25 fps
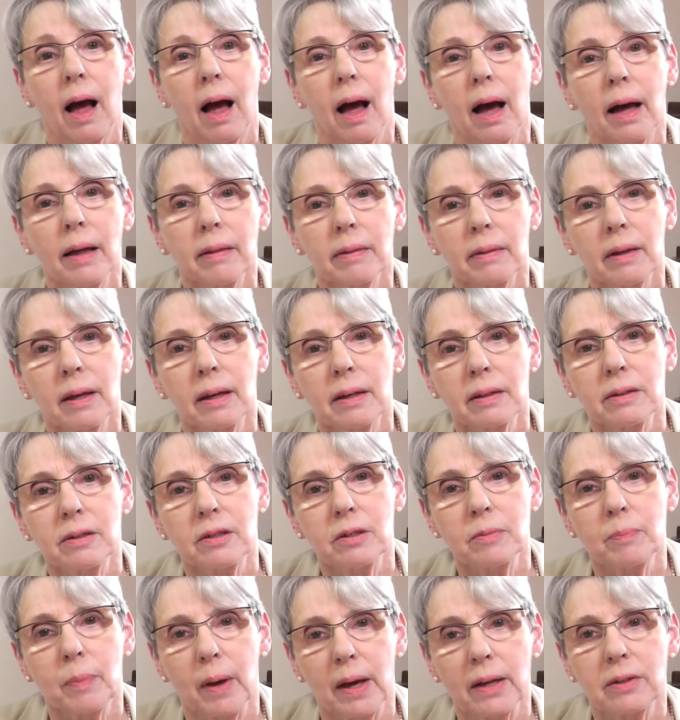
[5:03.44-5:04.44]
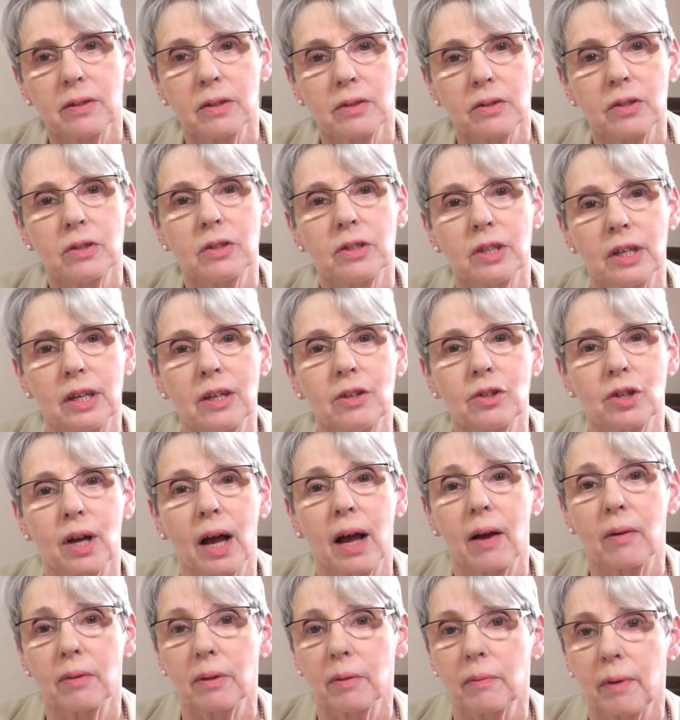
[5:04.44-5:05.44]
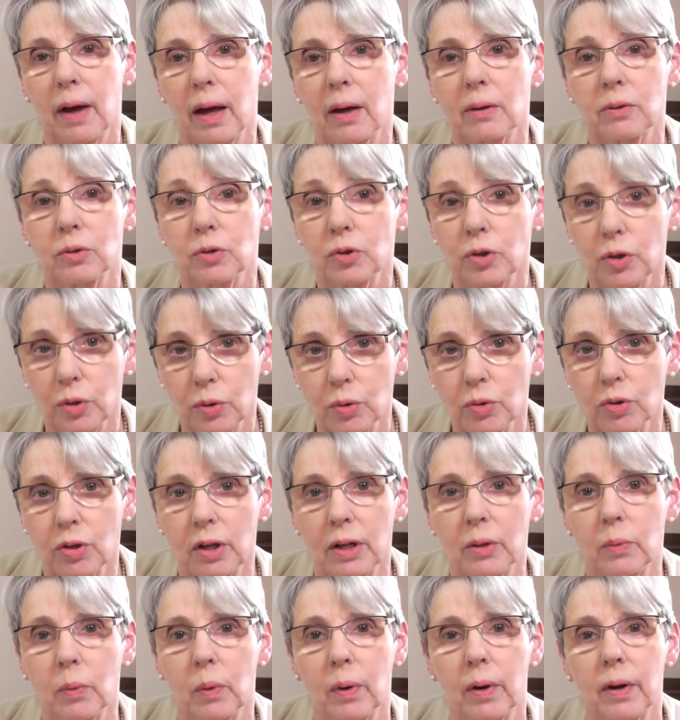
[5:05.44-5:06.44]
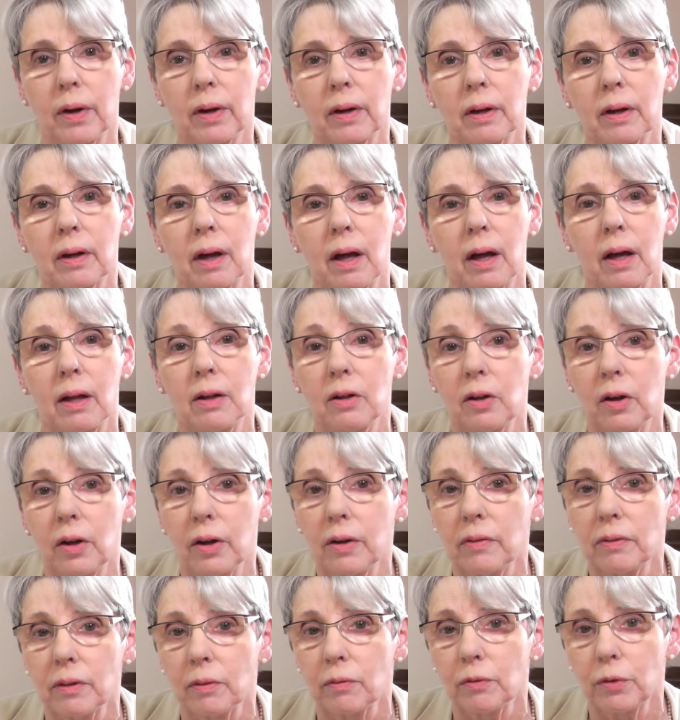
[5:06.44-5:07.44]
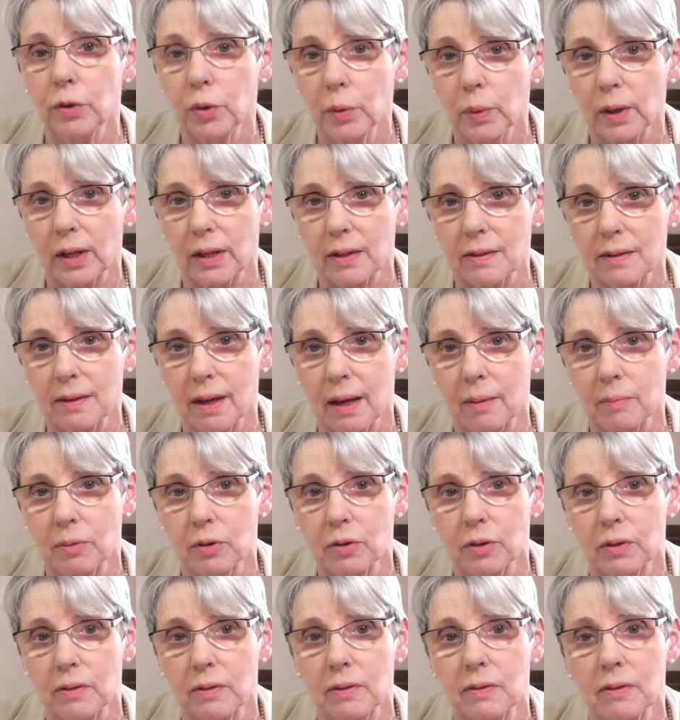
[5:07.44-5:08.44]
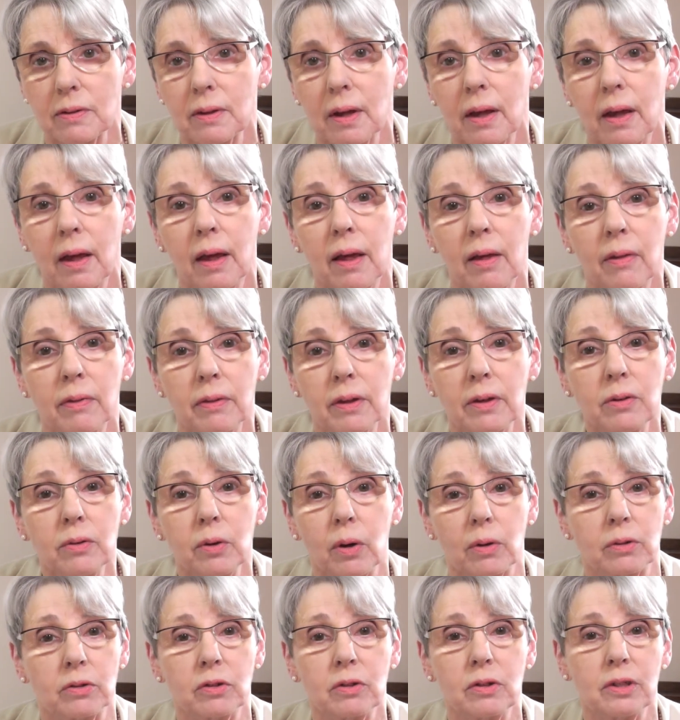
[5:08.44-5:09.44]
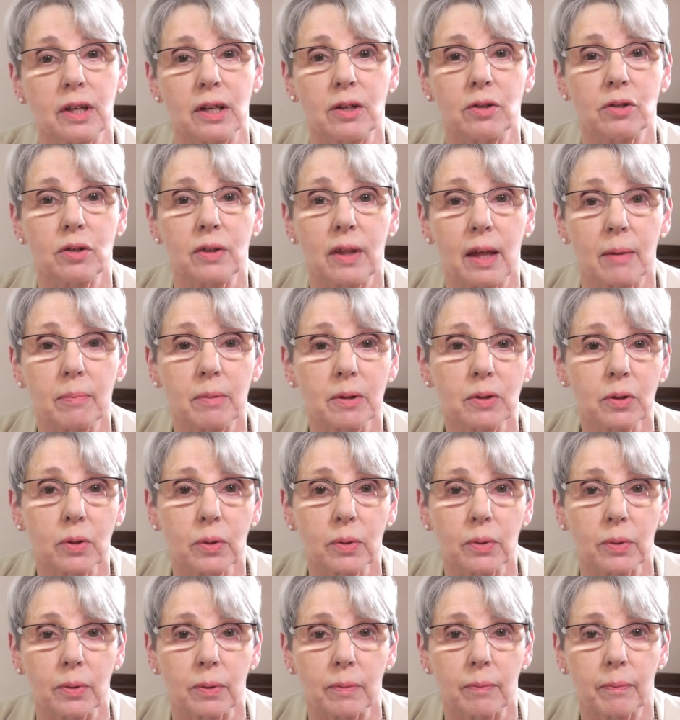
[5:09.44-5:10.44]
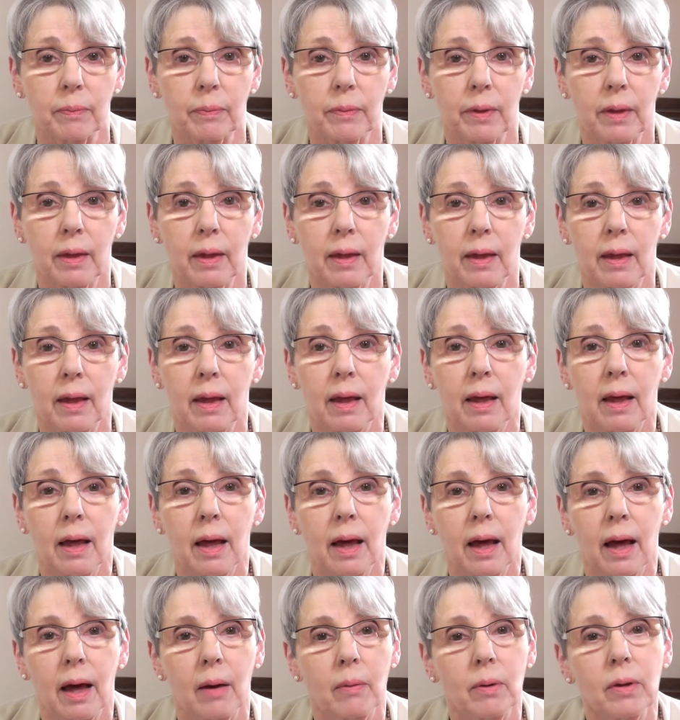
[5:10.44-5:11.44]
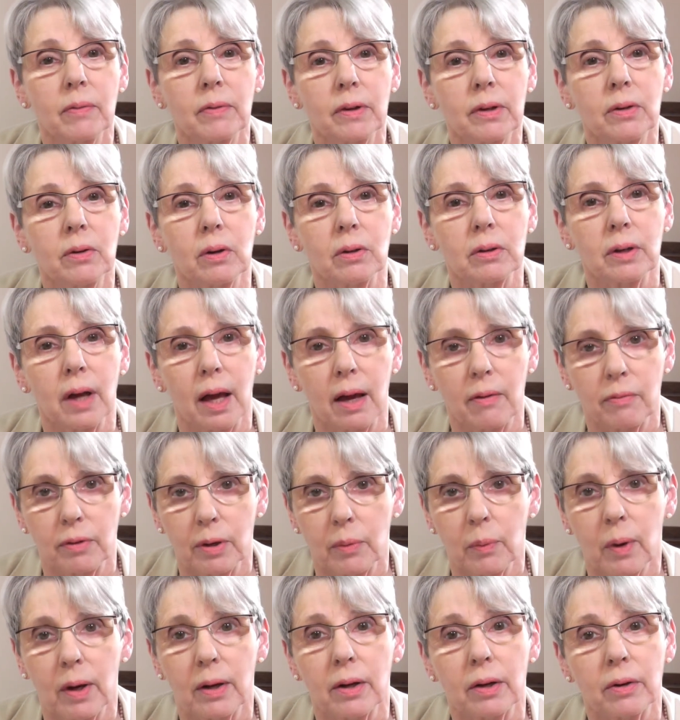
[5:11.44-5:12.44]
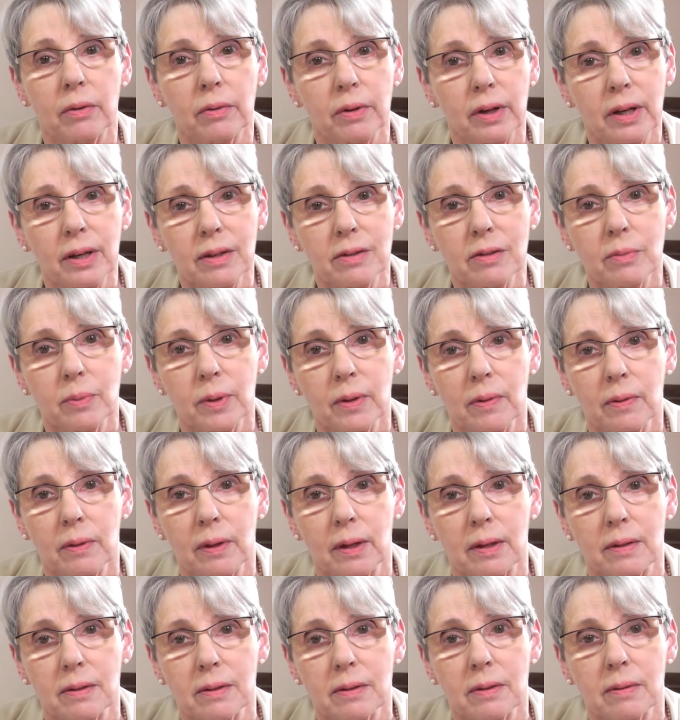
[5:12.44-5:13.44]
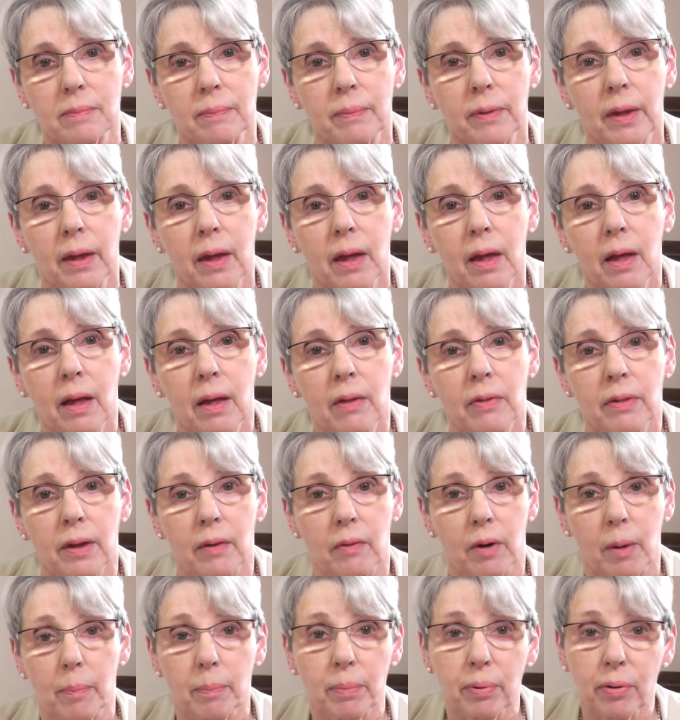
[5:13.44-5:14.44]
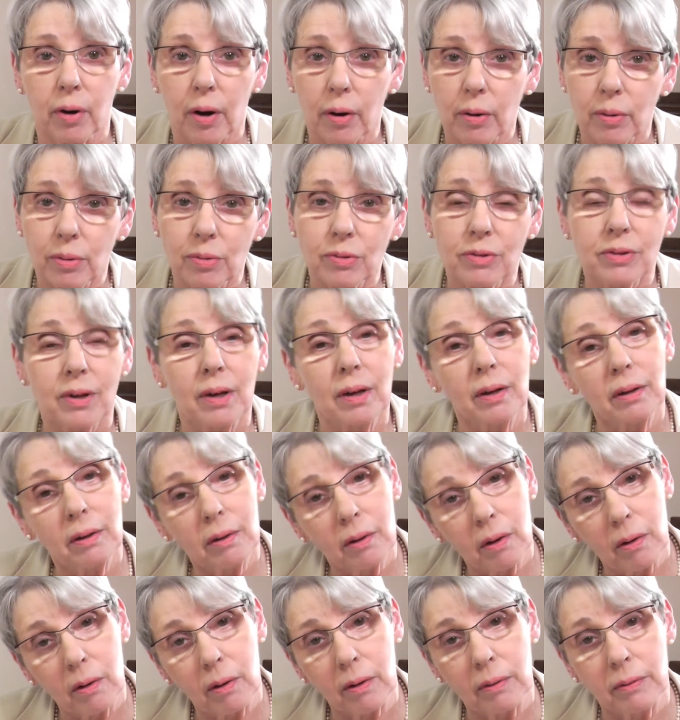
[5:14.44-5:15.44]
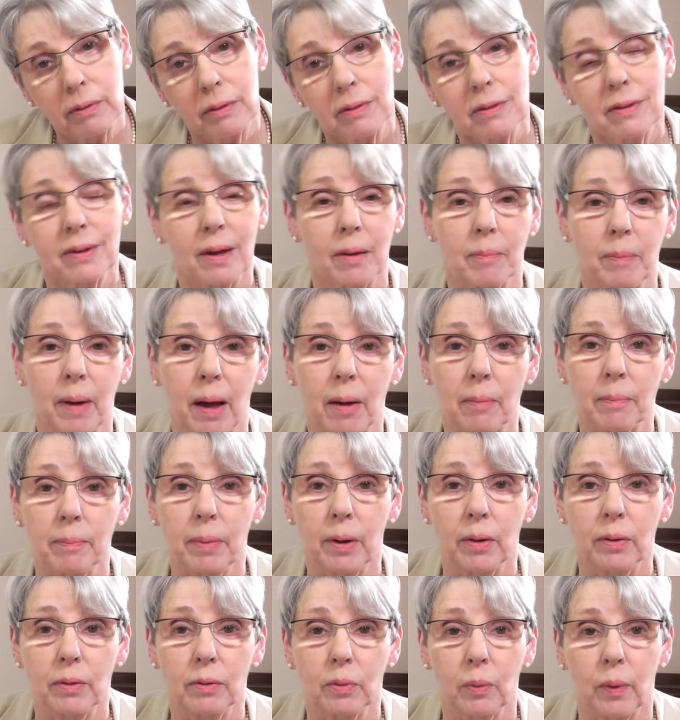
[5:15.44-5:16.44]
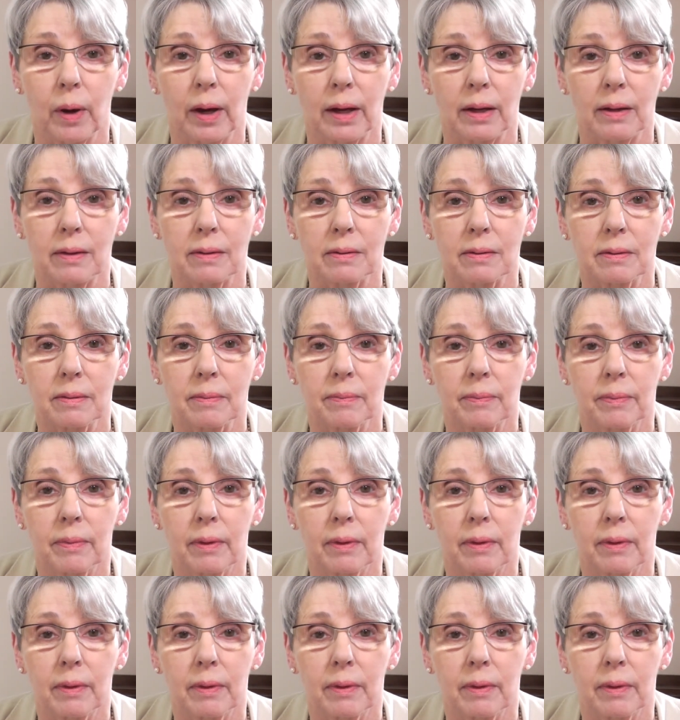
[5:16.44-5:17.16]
I think it is better to teach how the vowels usually work and learn the few exceptions than not to teach them at all. However, not everyone agrees with this. There are pros and cons about both ways.